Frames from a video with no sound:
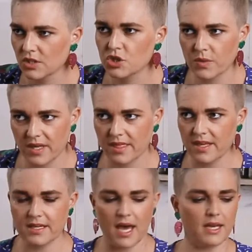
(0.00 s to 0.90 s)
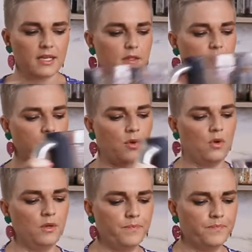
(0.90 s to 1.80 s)
Do you want it thinned out a little bit
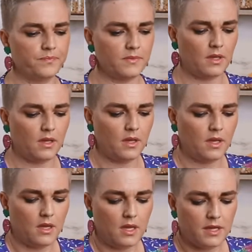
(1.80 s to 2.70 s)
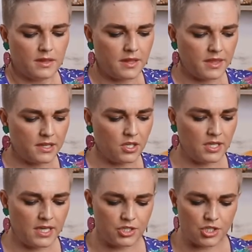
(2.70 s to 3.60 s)
more? The thing that
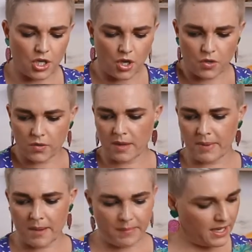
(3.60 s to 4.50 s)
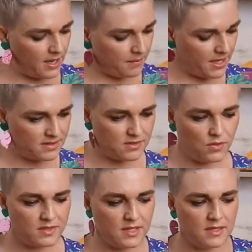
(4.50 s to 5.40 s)
you need to know about peanut-based
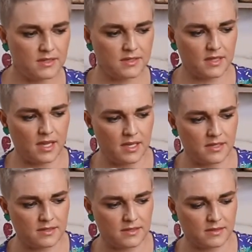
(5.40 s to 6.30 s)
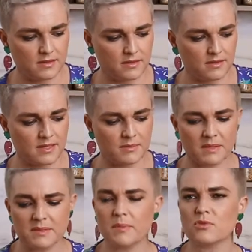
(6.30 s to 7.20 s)
sauces is
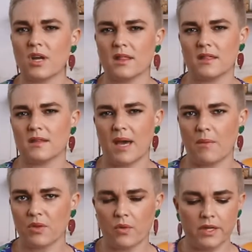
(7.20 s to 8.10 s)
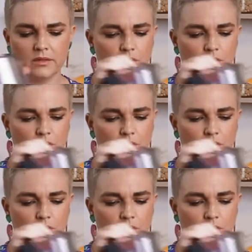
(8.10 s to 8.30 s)
sometimes people try and thin them out with oil.